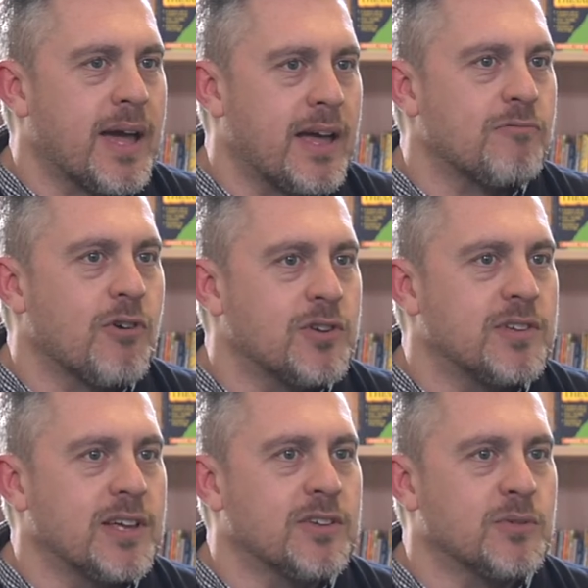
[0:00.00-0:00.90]

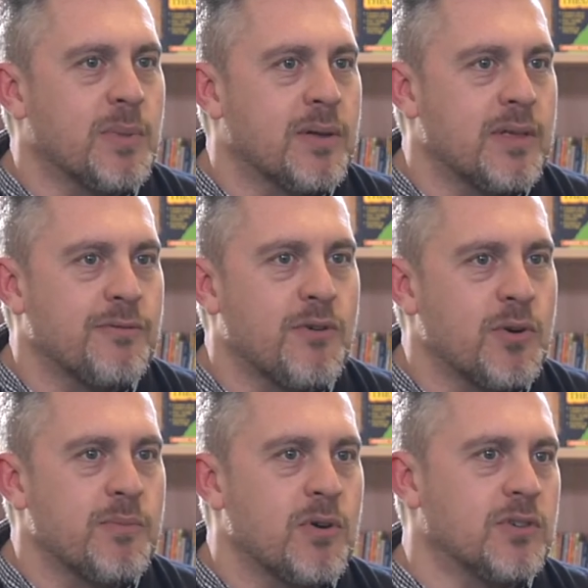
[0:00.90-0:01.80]
handwriting, it's about their
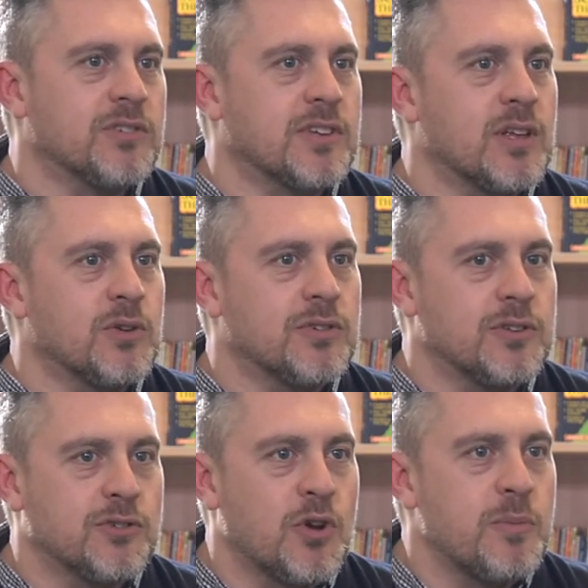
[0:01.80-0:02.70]
fine motor skills
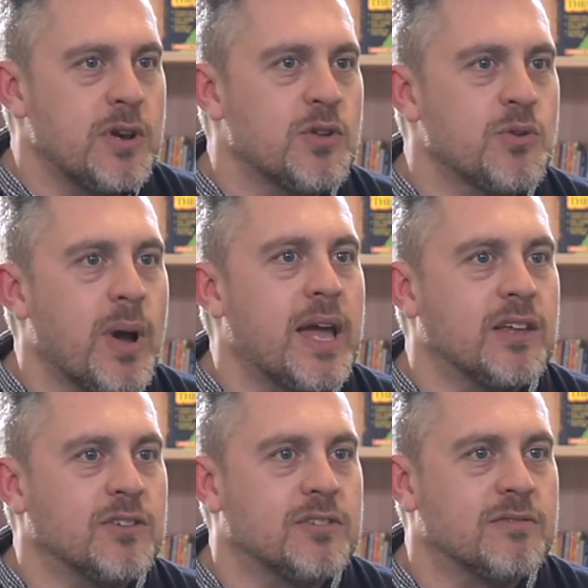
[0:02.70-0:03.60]
in so many other
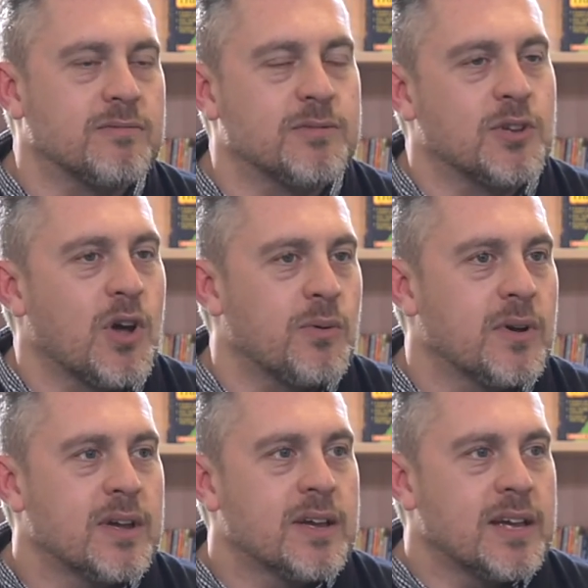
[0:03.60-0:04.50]
ways. So
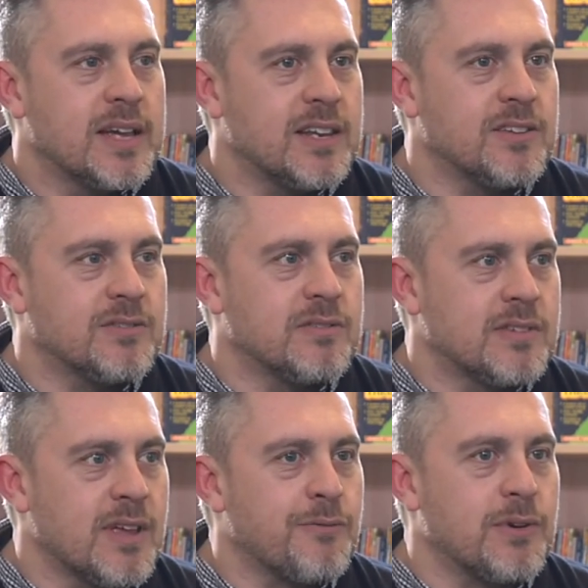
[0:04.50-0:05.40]
it is
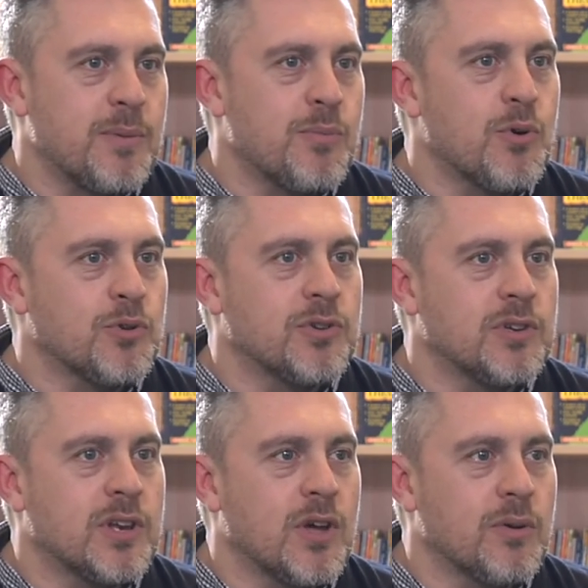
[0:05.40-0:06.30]
definitely
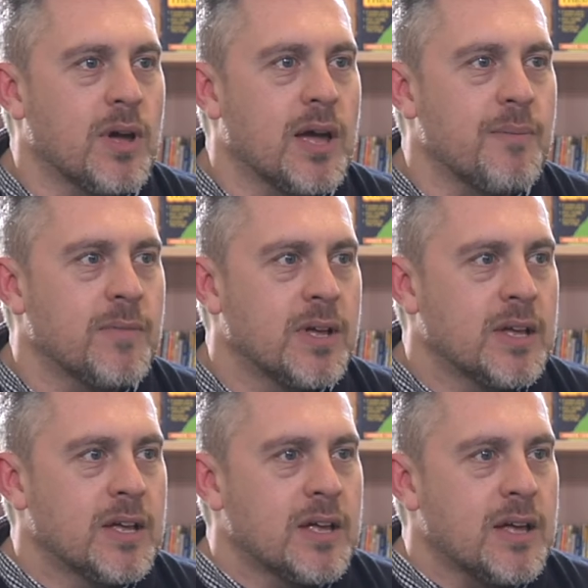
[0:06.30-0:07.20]
important,
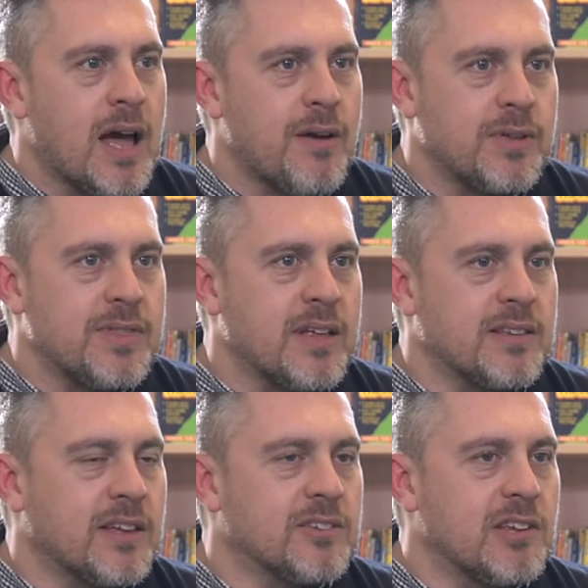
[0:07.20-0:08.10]
having that
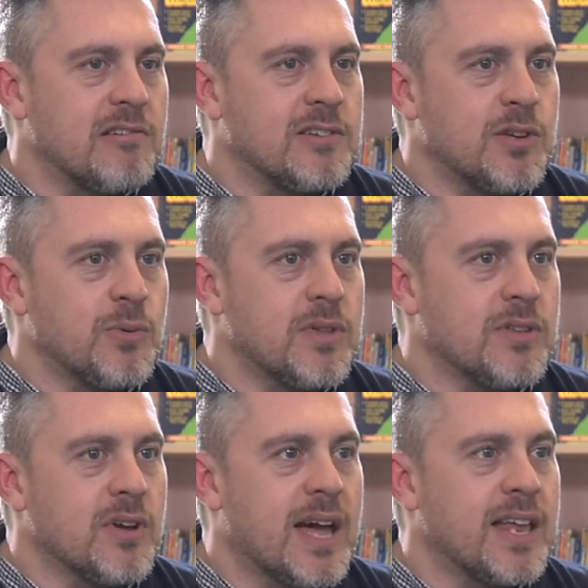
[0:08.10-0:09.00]
dexterity with
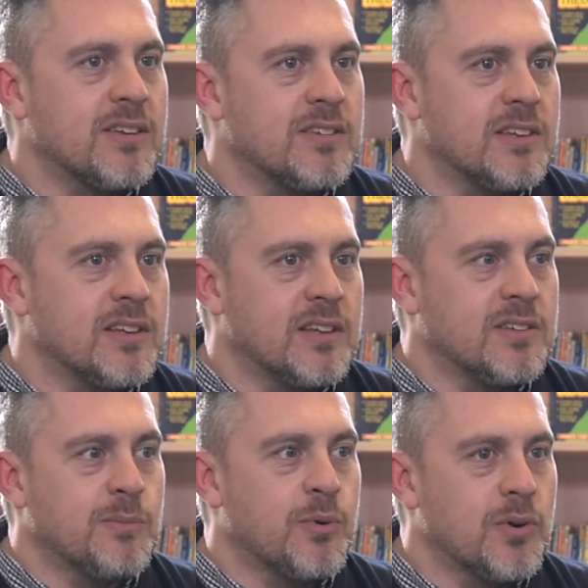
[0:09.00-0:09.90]
your hands
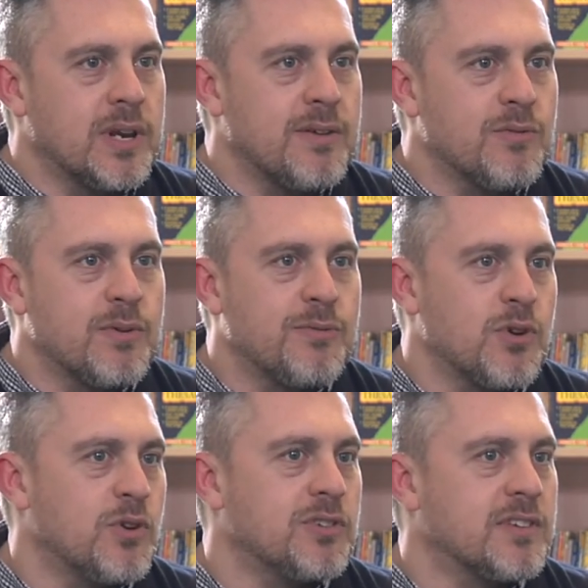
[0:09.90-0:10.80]
is important even if
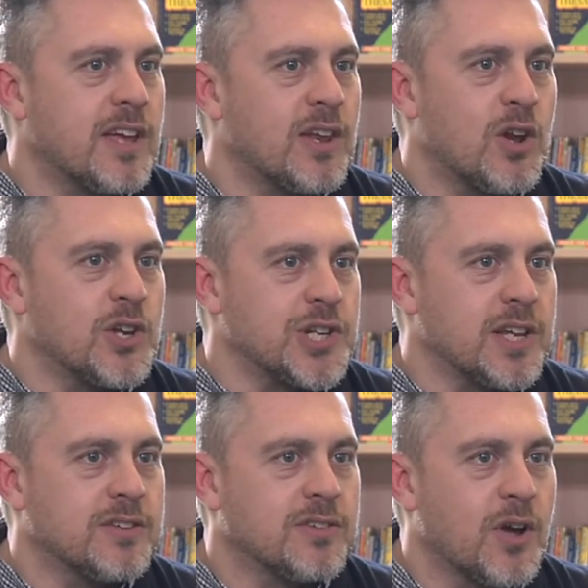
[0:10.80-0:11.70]
you're using
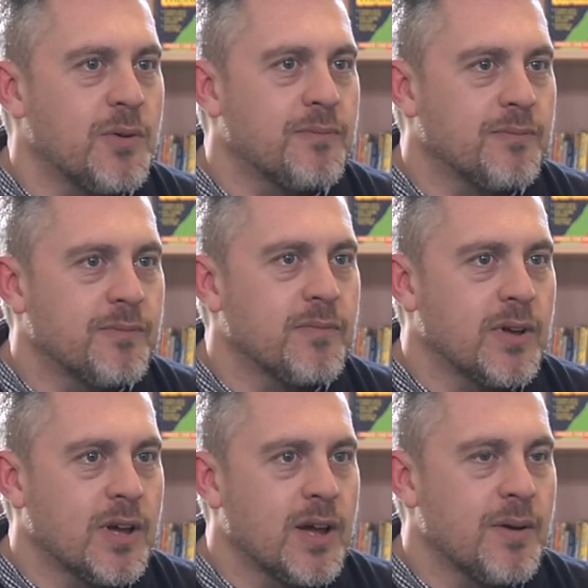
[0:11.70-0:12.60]
technology. So
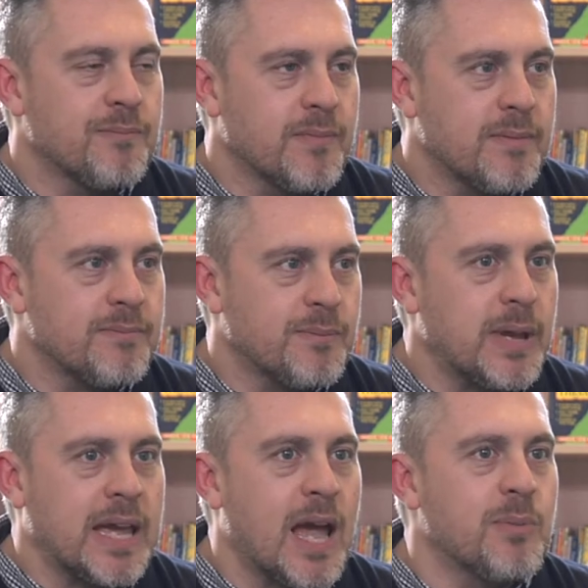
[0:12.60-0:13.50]

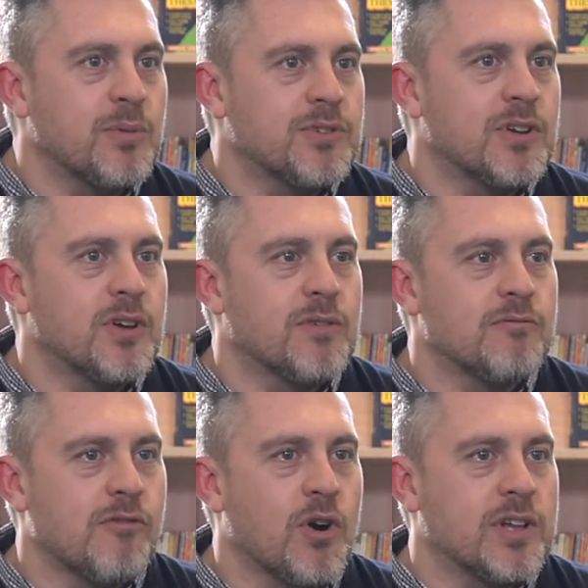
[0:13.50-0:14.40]
being able to
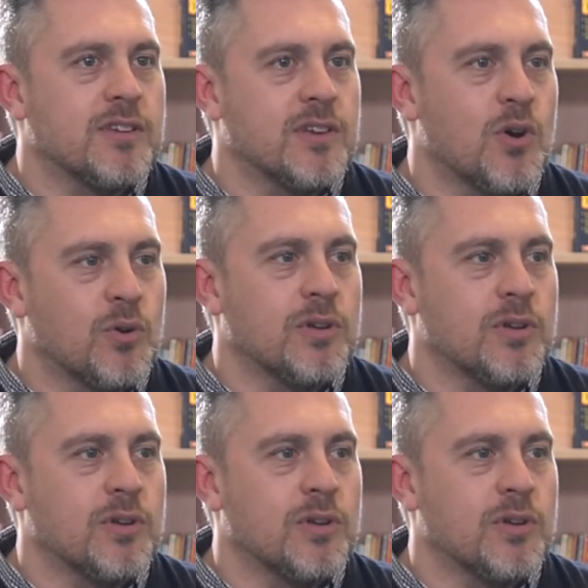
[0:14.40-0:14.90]
write and